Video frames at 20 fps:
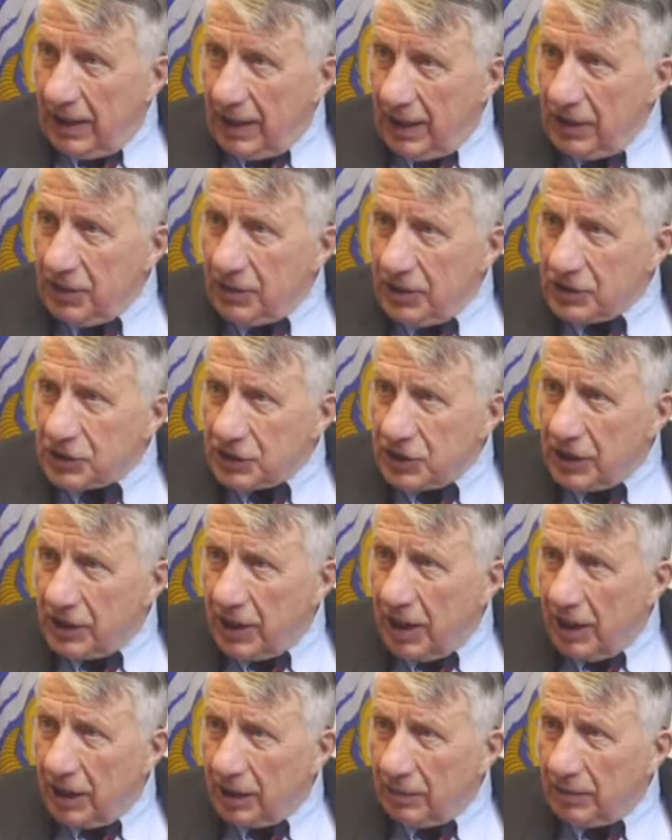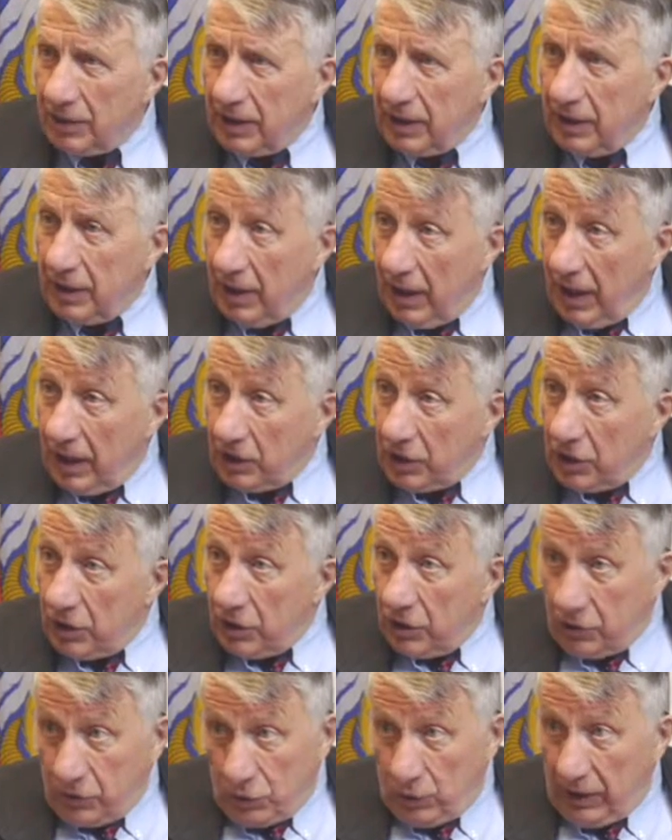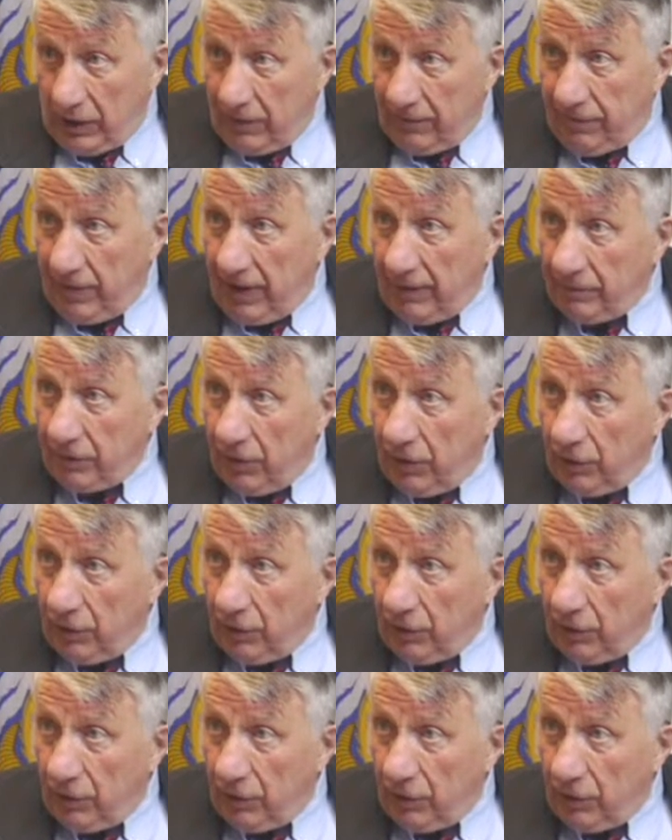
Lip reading: In this economy, 25